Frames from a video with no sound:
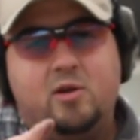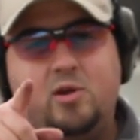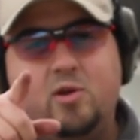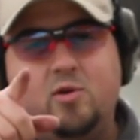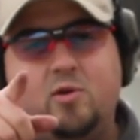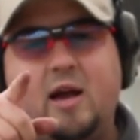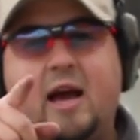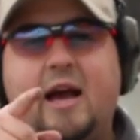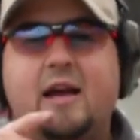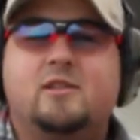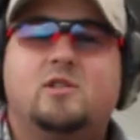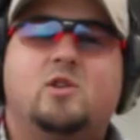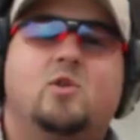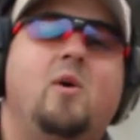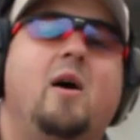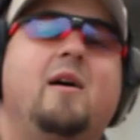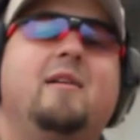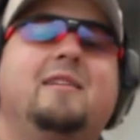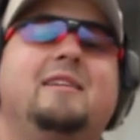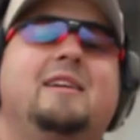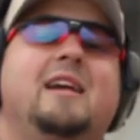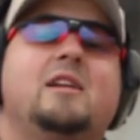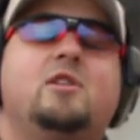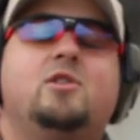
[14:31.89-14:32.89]
You guys go
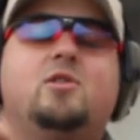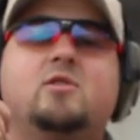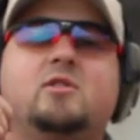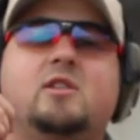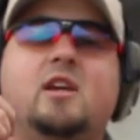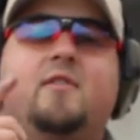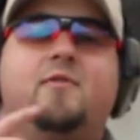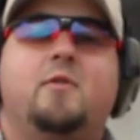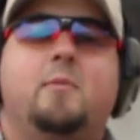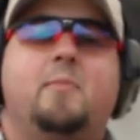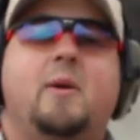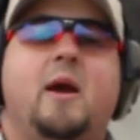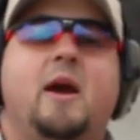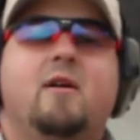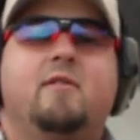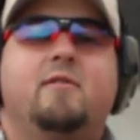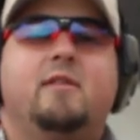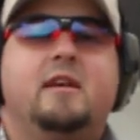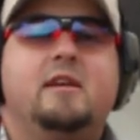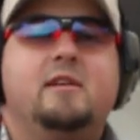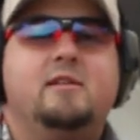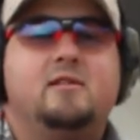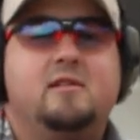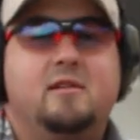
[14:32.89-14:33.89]
out and get yourself a pair
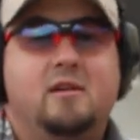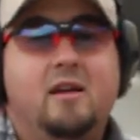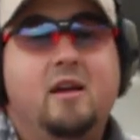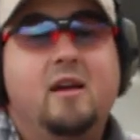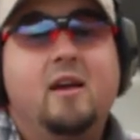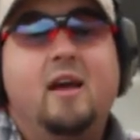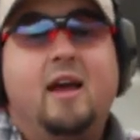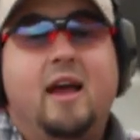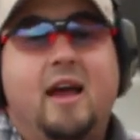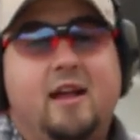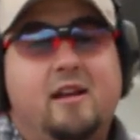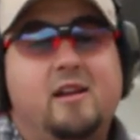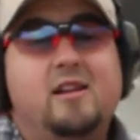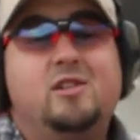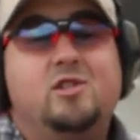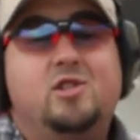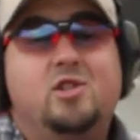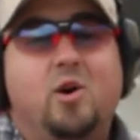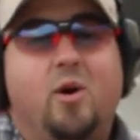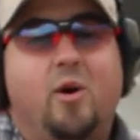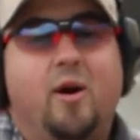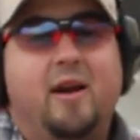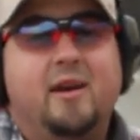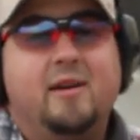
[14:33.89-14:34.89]
of these and
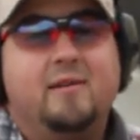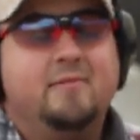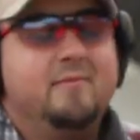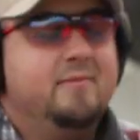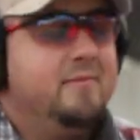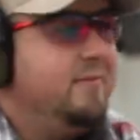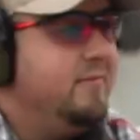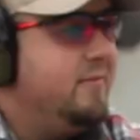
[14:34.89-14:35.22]
enjoy.